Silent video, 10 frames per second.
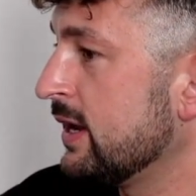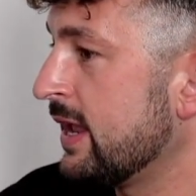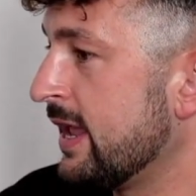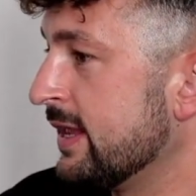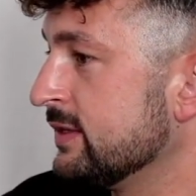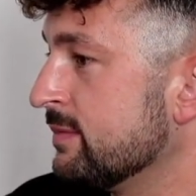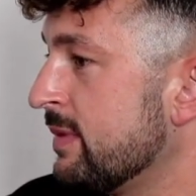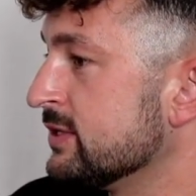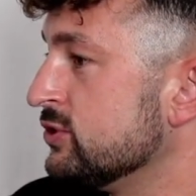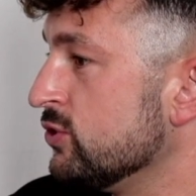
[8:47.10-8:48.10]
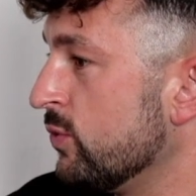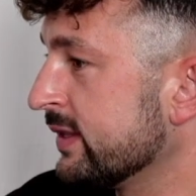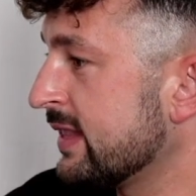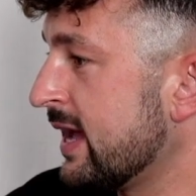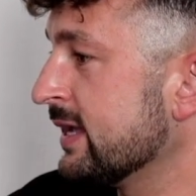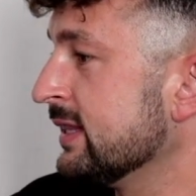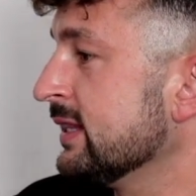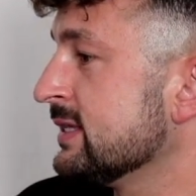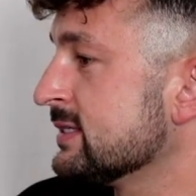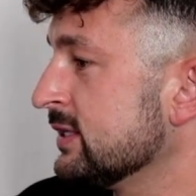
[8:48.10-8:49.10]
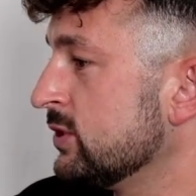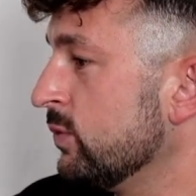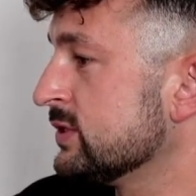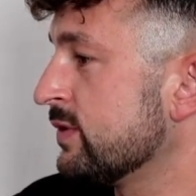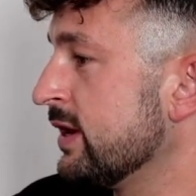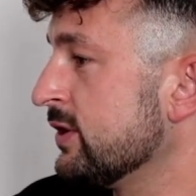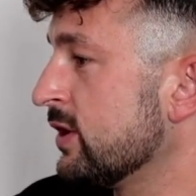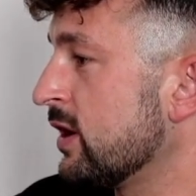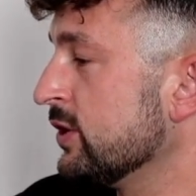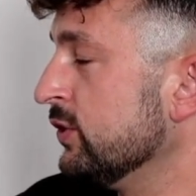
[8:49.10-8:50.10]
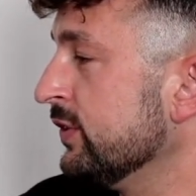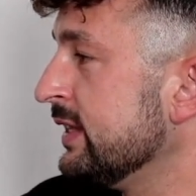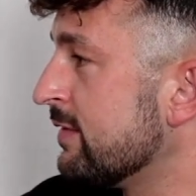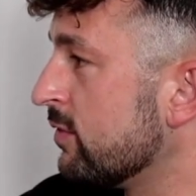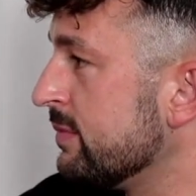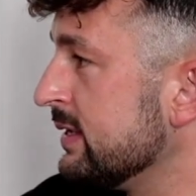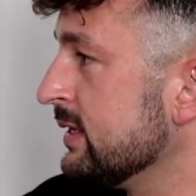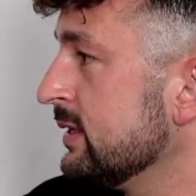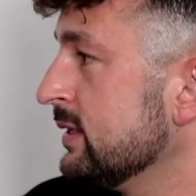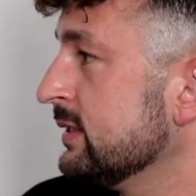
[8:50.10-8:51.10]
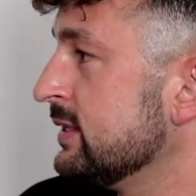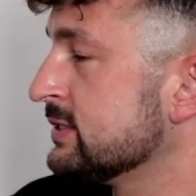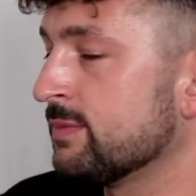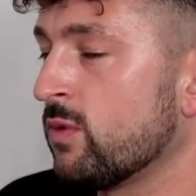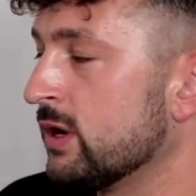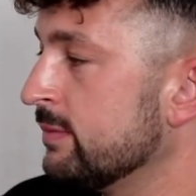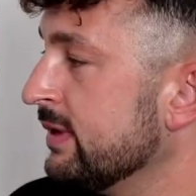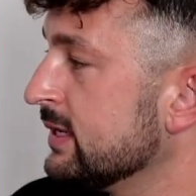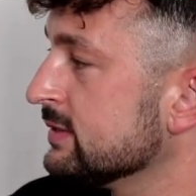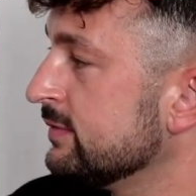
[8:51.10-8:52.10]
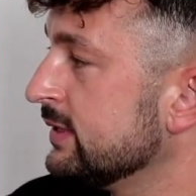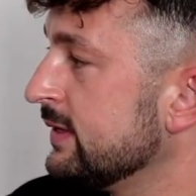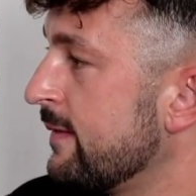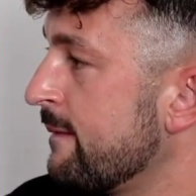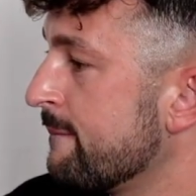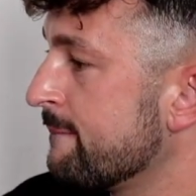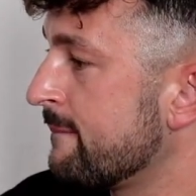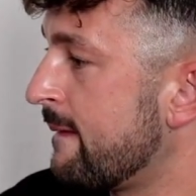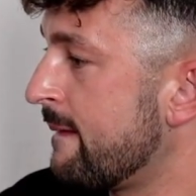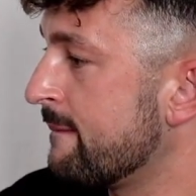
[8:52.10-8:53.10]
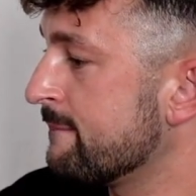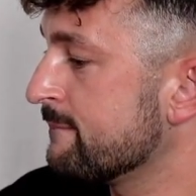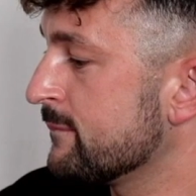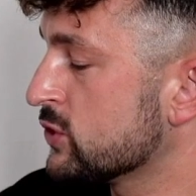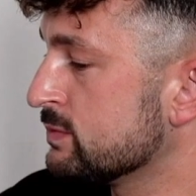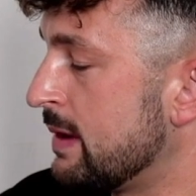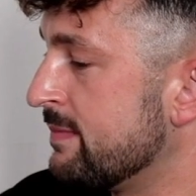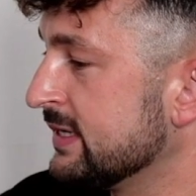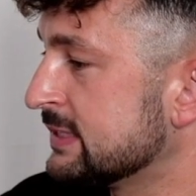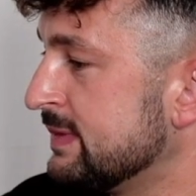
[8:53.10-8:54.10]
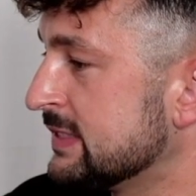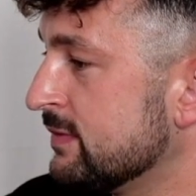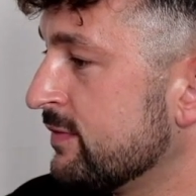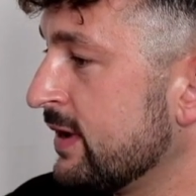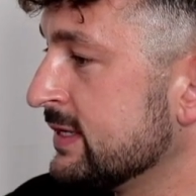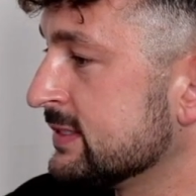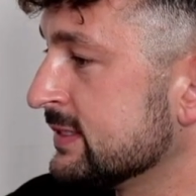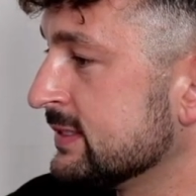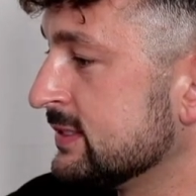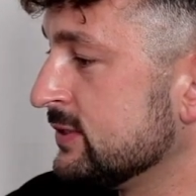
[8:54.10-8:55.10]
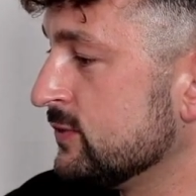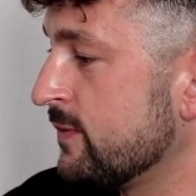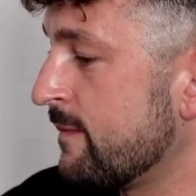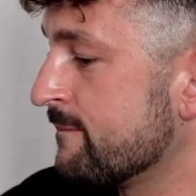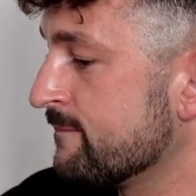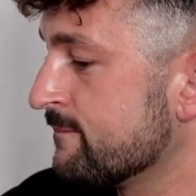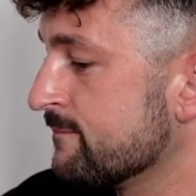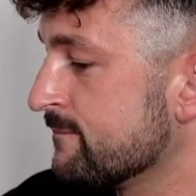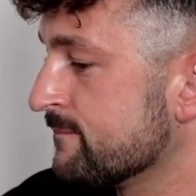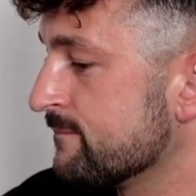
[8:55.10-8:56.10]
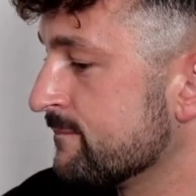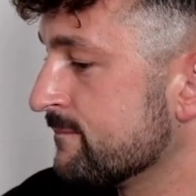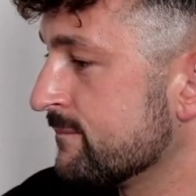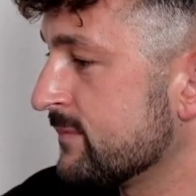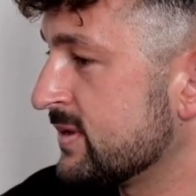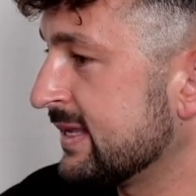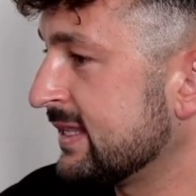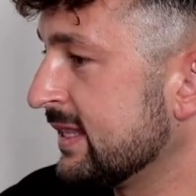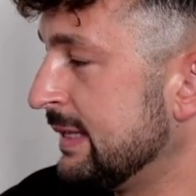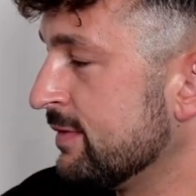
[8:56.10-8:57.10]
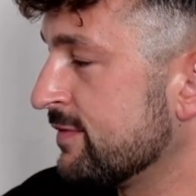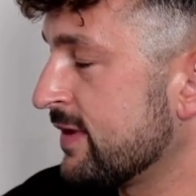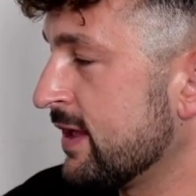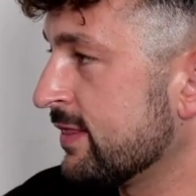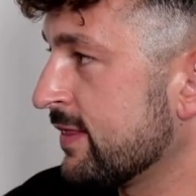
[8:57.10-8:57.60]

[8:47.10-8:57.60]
And by doing that and listening to what's right in your heart, you'll never be disappointed because of it. So my biggest piece of advice is to take that leap of faith